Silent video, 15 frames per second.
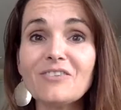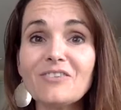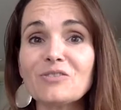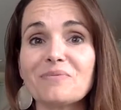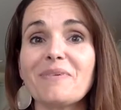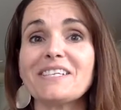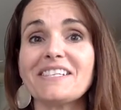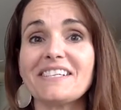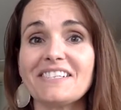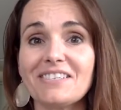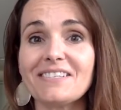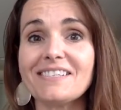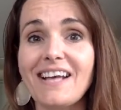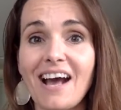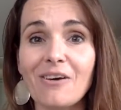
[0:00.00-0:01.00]
those
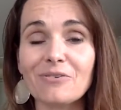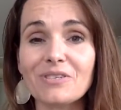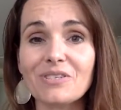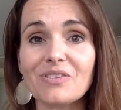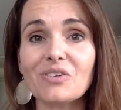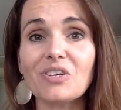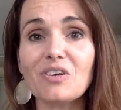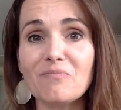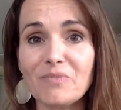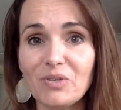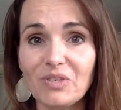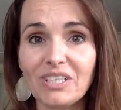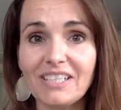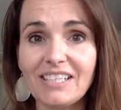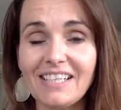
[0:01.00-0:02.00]
messages out to the
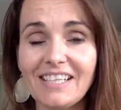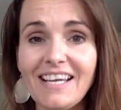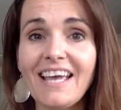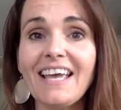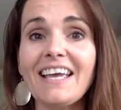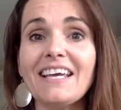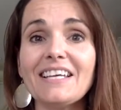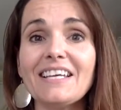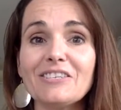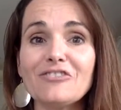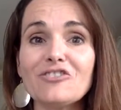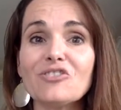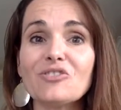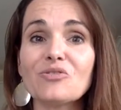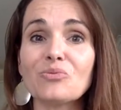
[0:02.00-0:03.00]
community
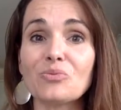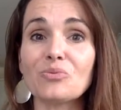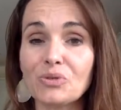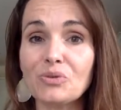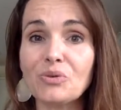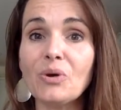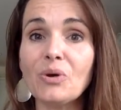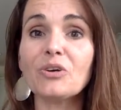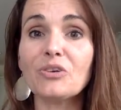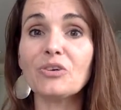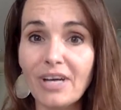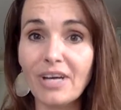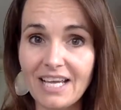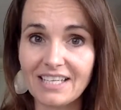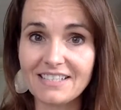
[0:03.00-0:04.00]
is through
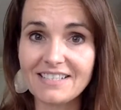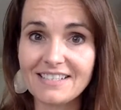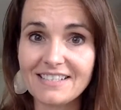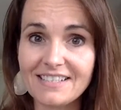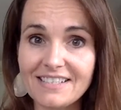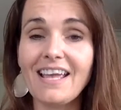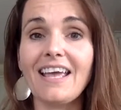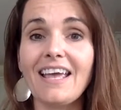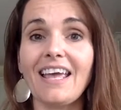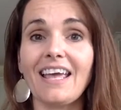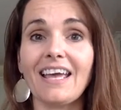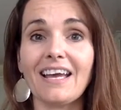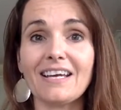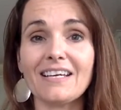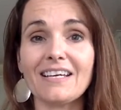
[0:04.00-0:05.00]
grants
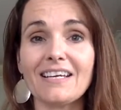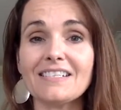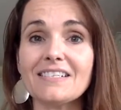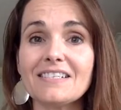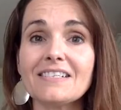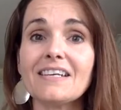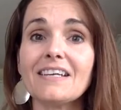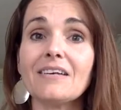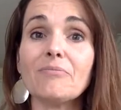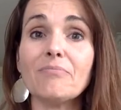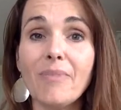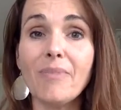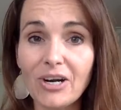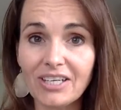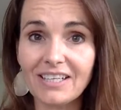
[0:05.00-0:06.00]
and
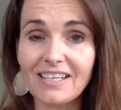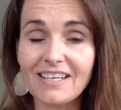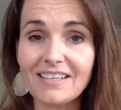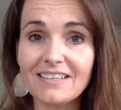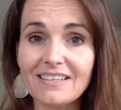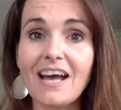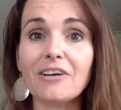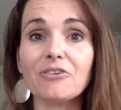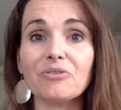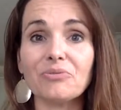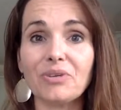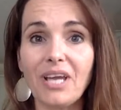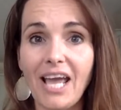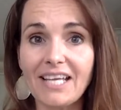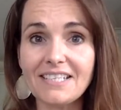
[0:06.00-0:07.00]
marketing that
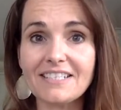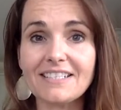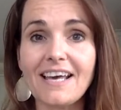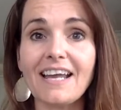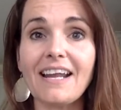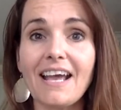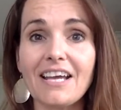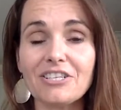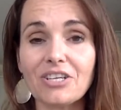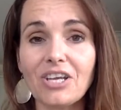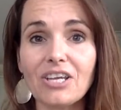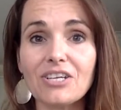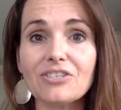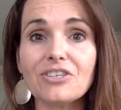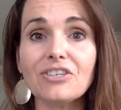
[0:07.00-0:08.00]
creates that
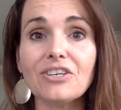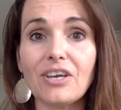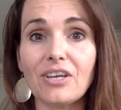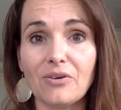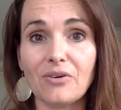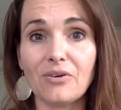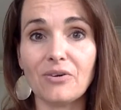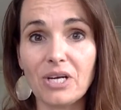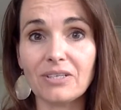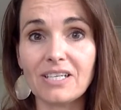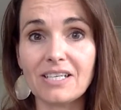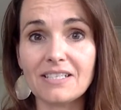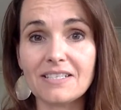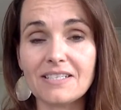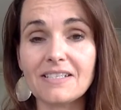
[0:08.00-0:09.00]
education and
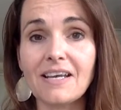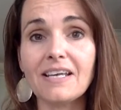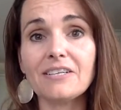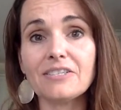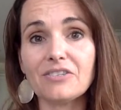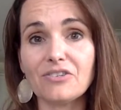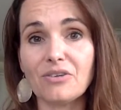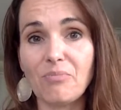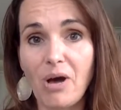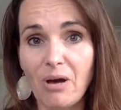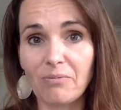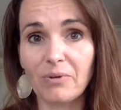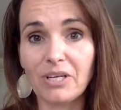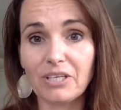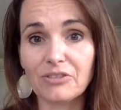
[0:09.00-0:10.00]
awareness to the
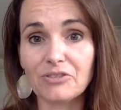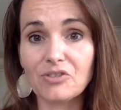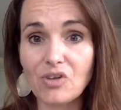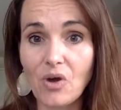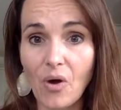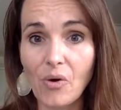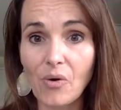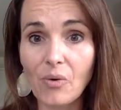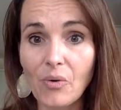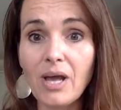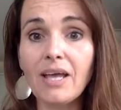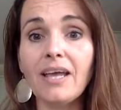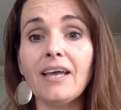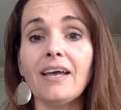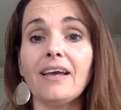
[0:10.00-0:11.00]
public. So,
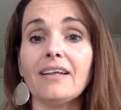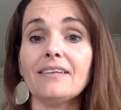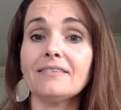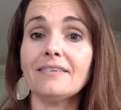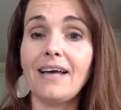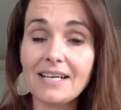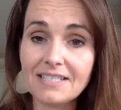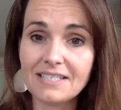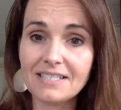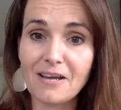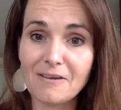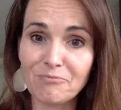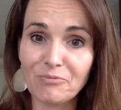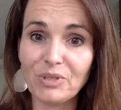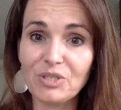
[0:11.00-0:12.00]
last
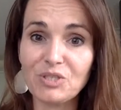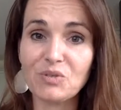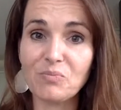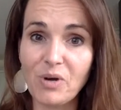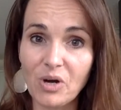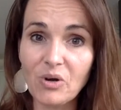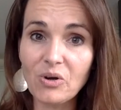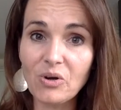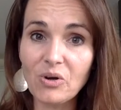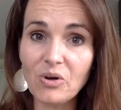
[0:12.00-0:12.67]
time we spoke,